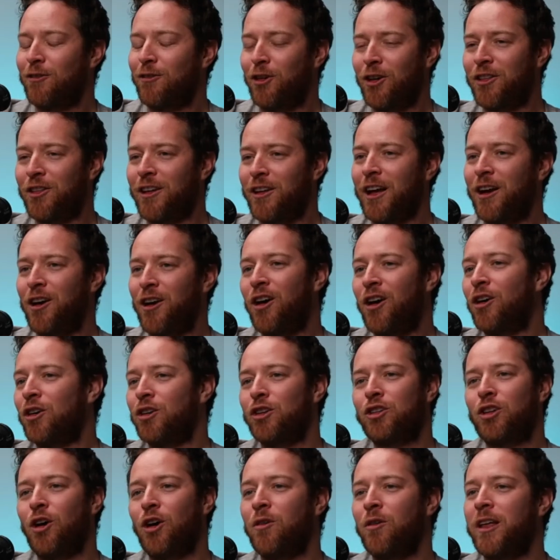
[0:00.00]
they're like, oh, you
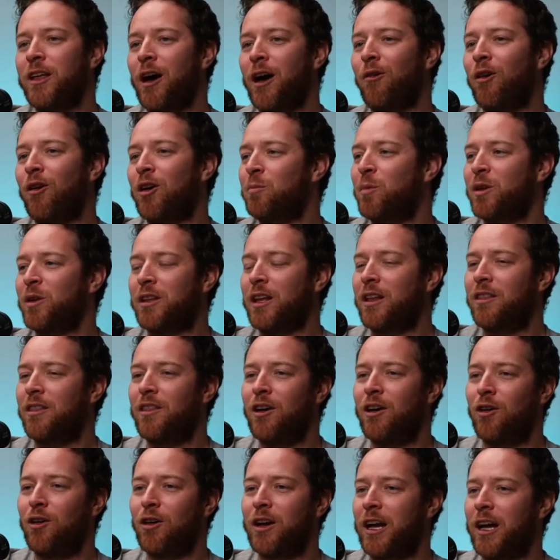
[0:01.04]
don't get one, but then
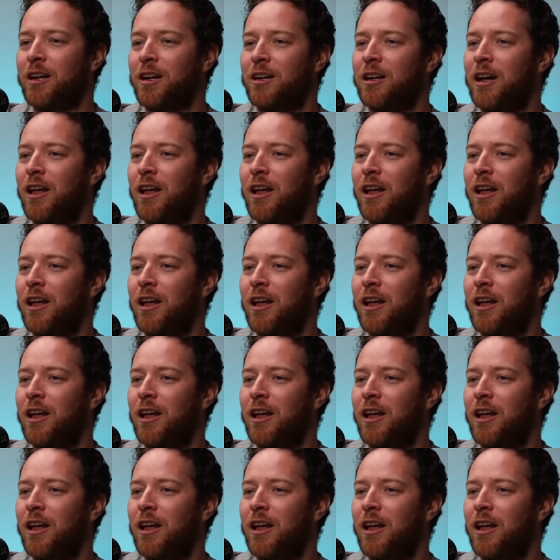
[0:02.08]
they'll get another